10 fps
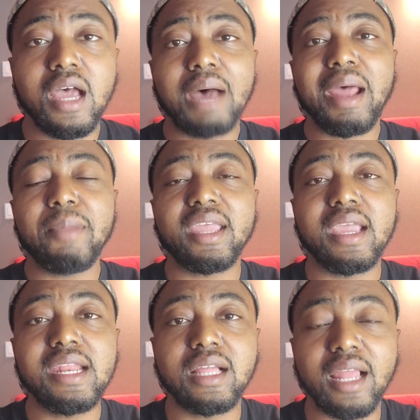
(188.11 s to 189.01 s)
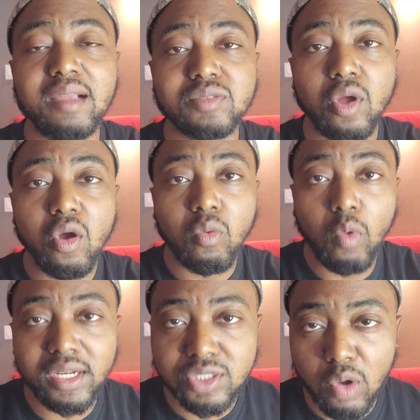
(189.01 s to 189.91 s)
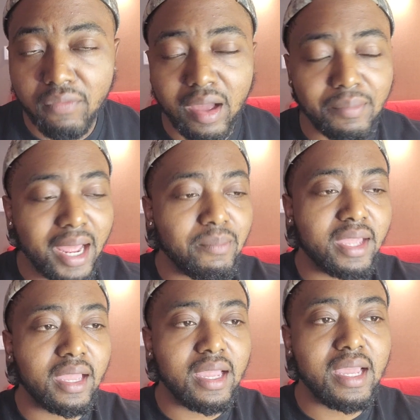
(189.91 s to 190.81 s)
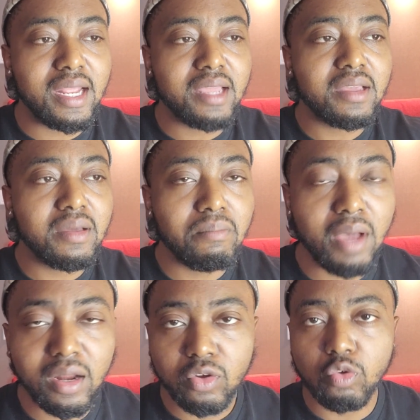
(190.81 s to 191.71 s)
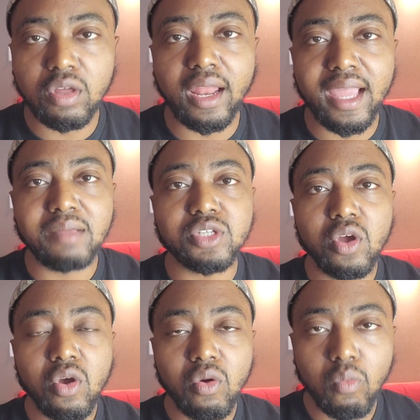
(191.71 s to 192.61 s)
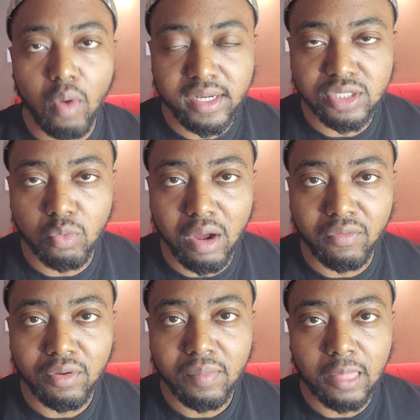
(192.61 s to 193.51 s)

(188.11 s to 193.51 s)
I'm not making any claims whatsoever. I'm not making any medical claims whatsoever.